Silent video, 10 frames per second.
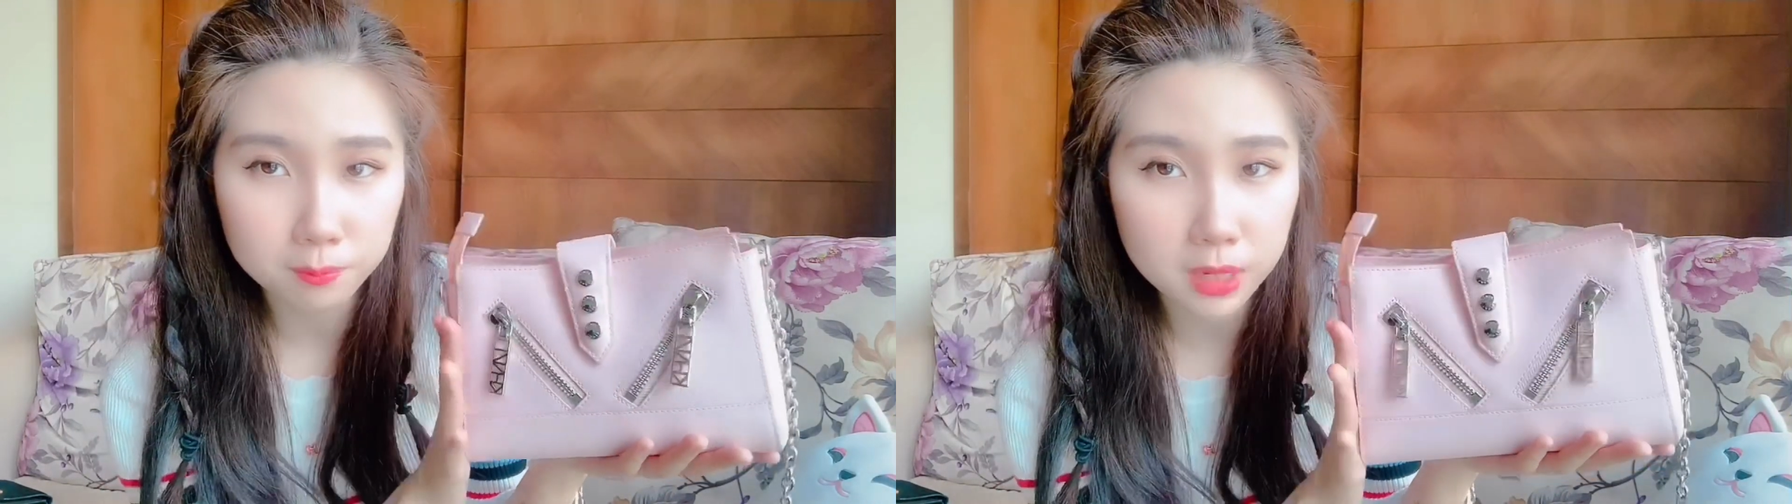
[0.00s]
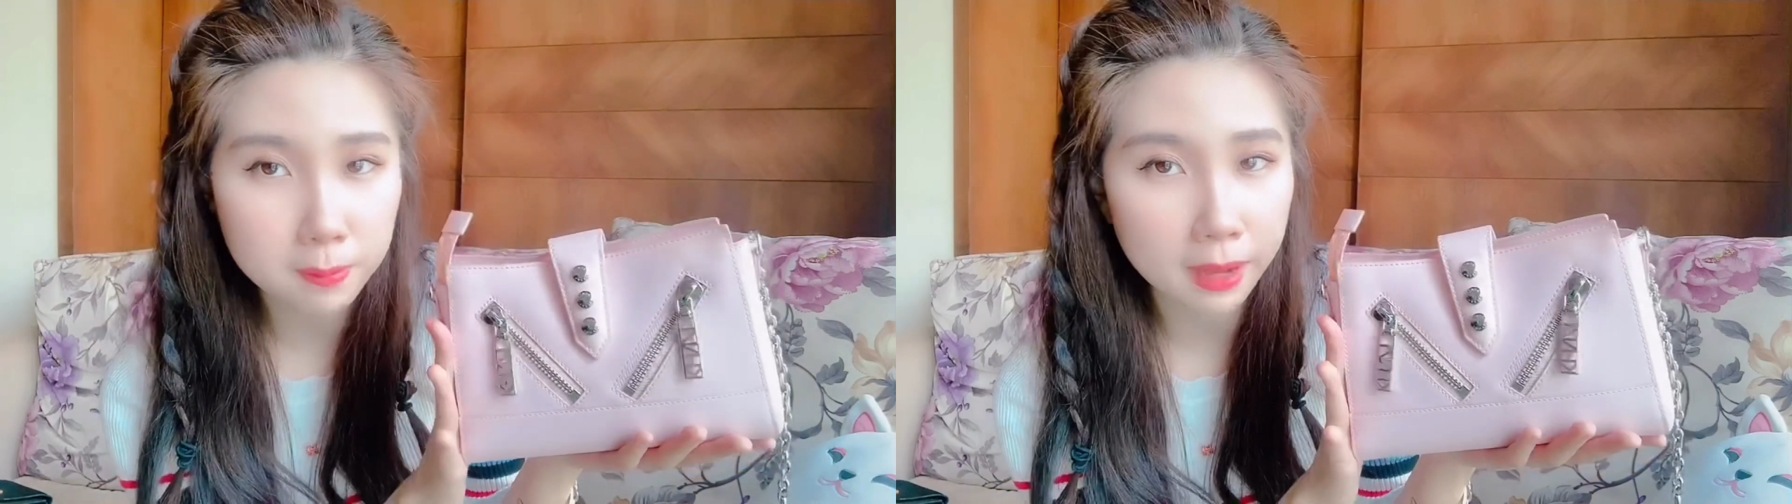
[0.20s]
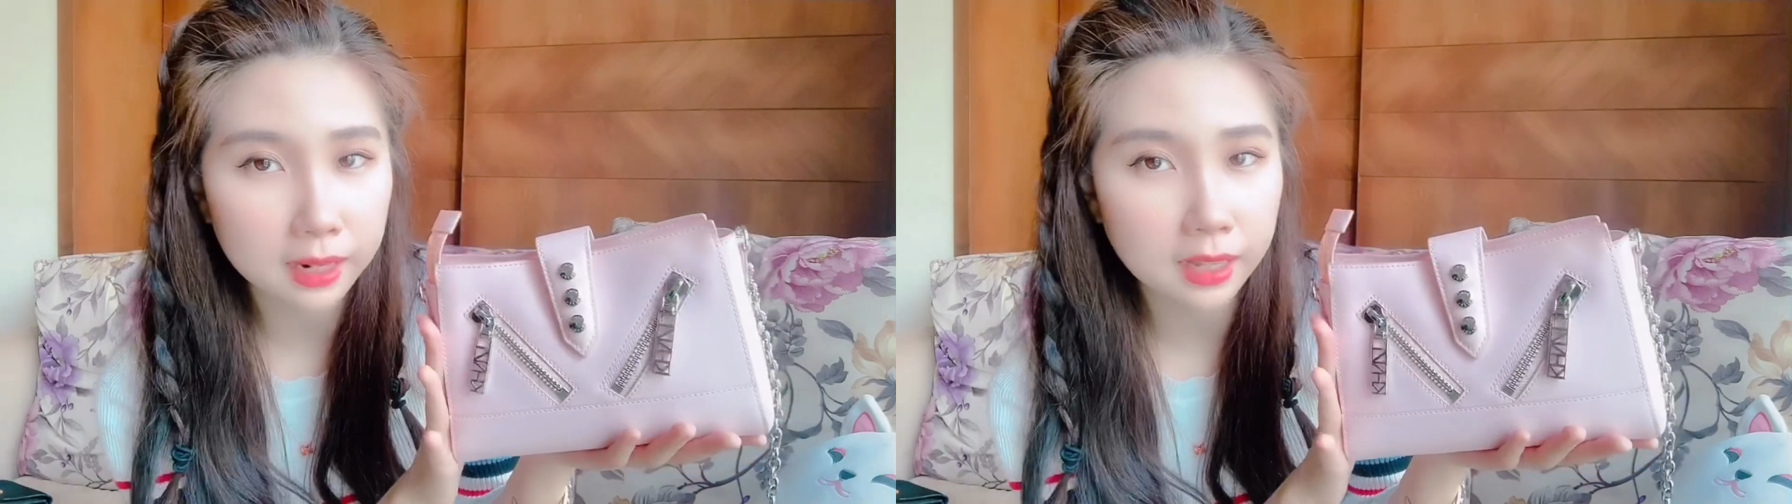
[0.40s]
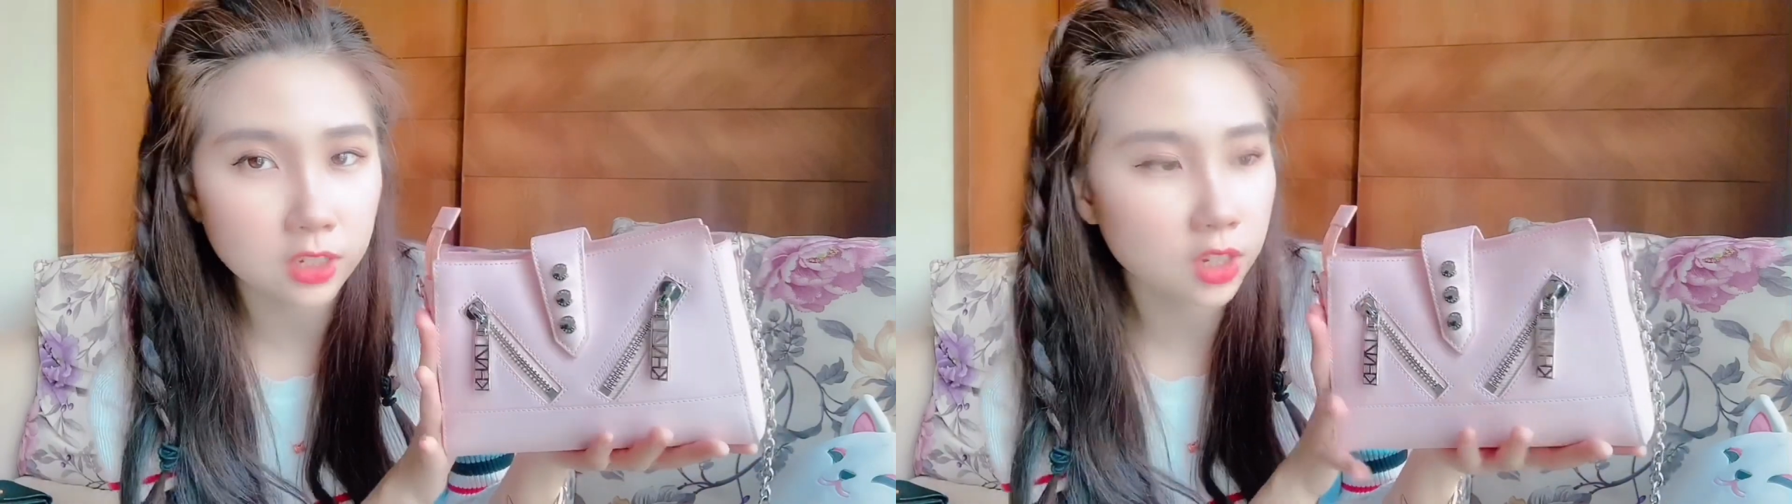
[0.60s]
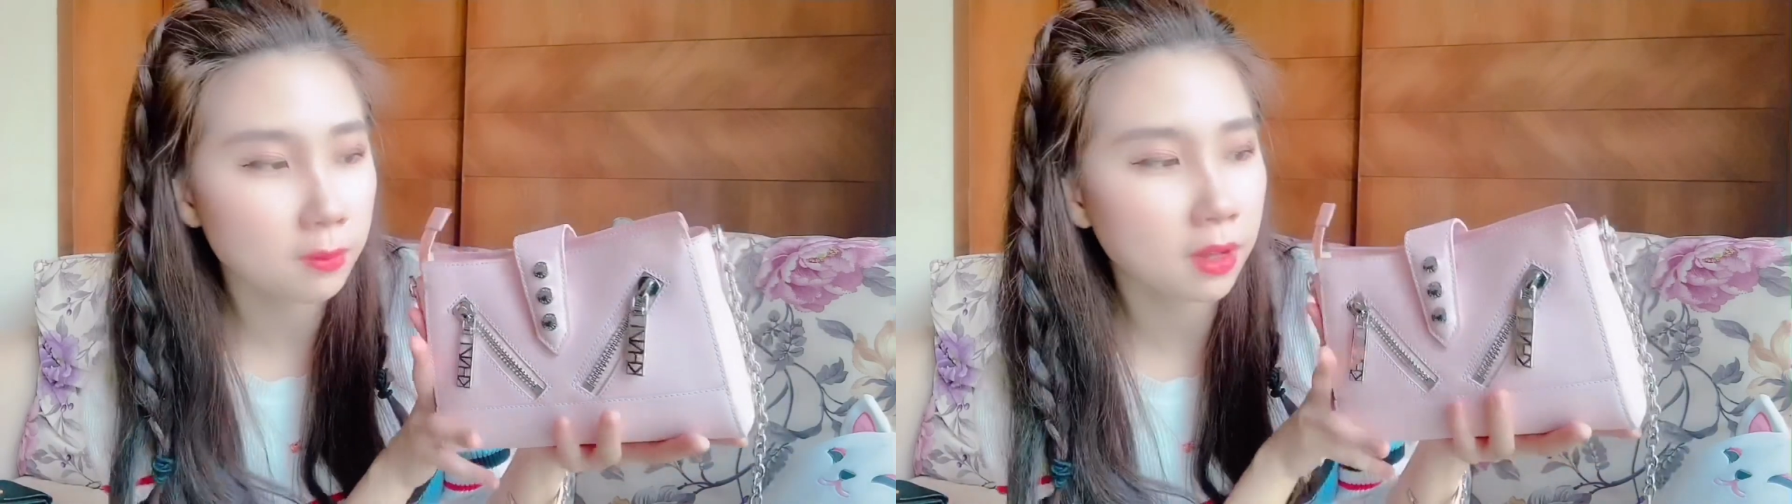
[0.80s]
mini bag
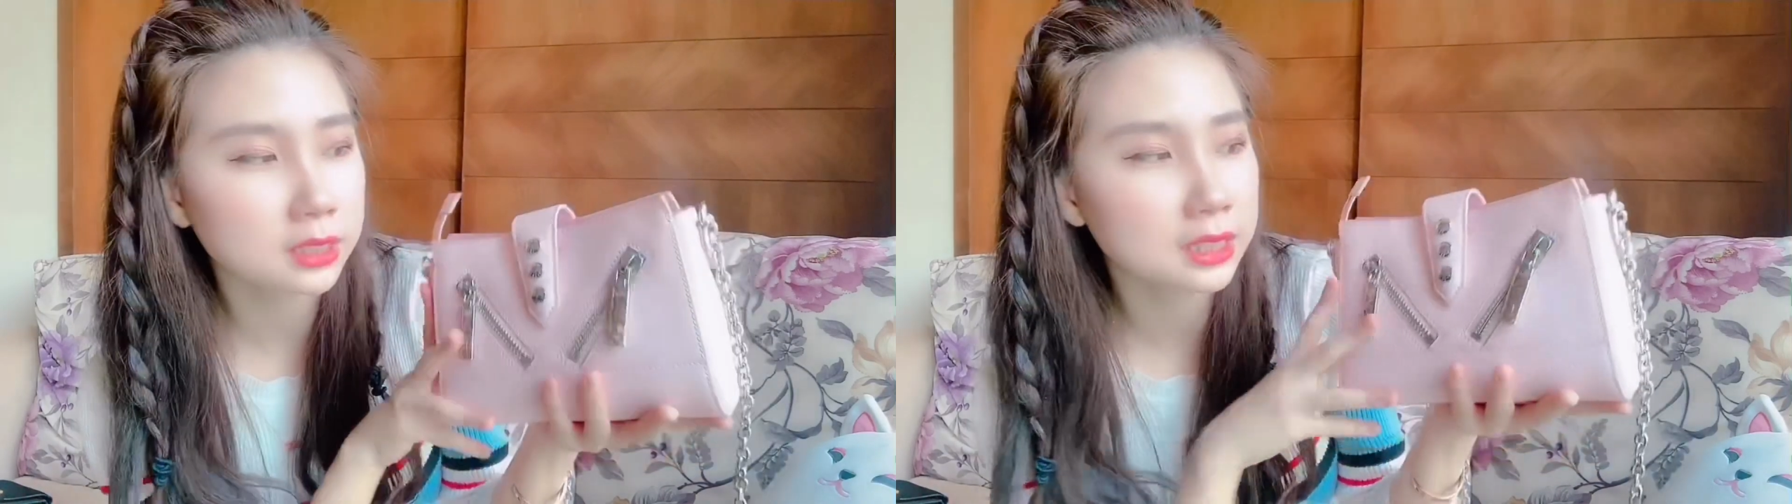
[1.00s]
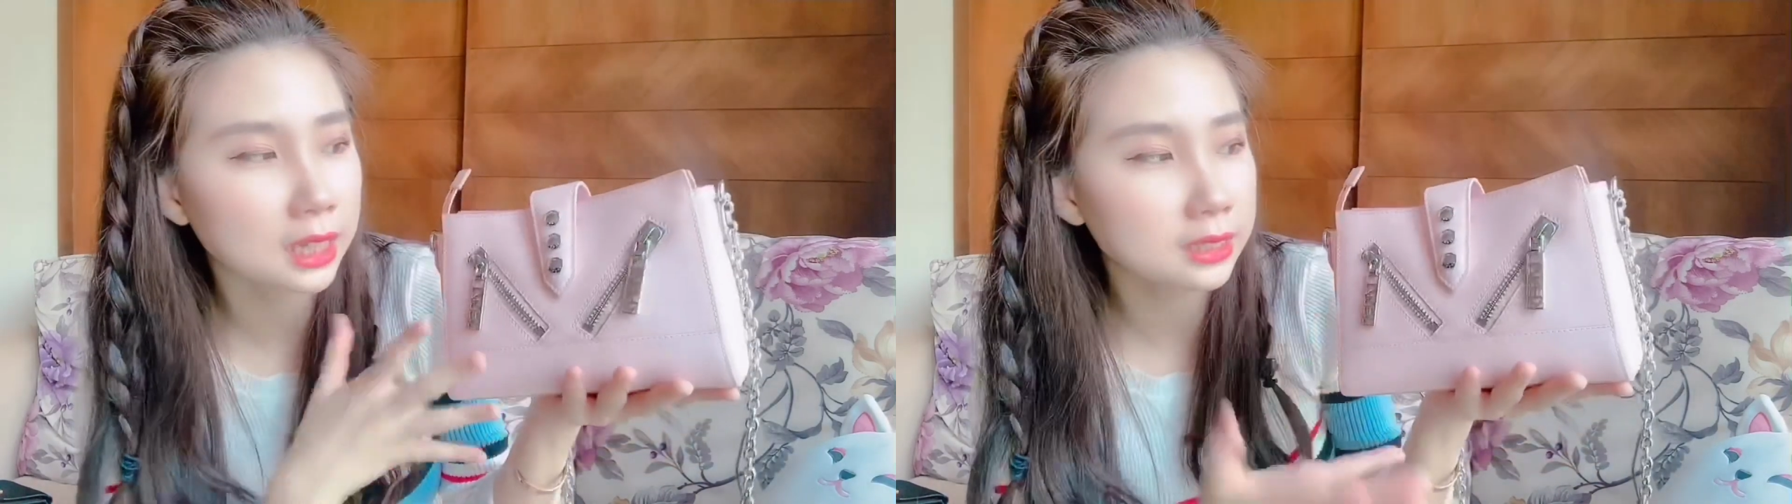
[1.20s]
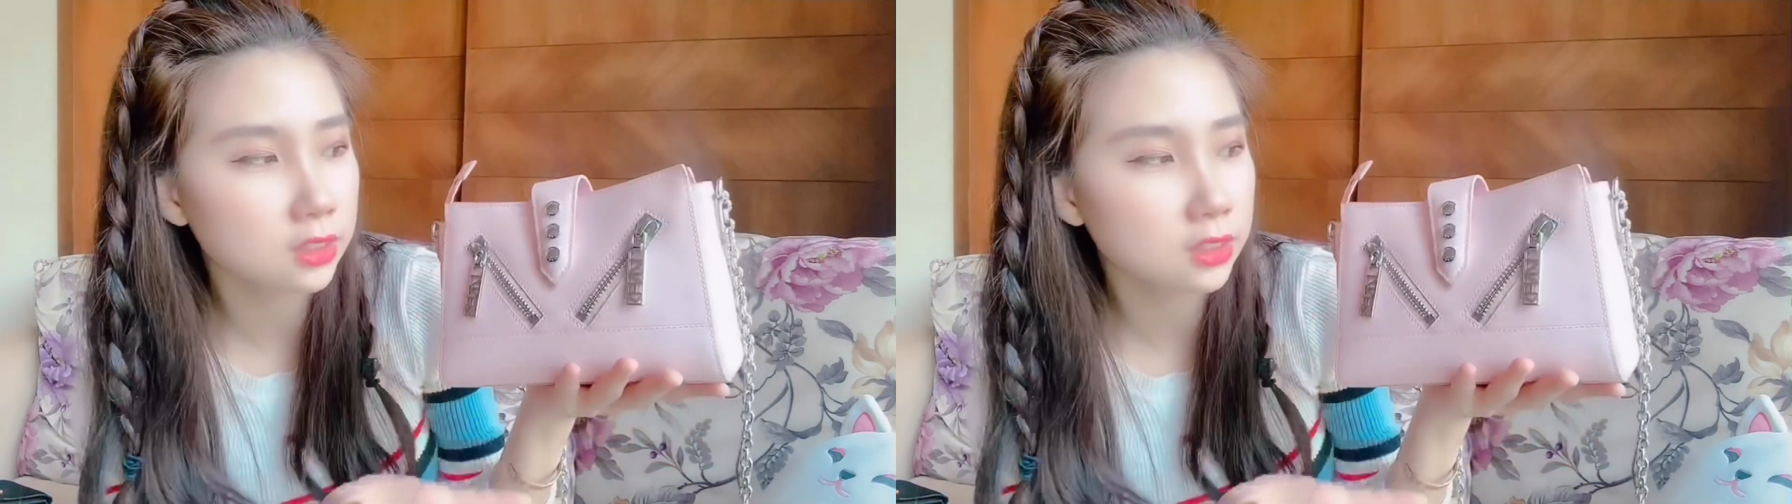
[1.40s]
collection because the size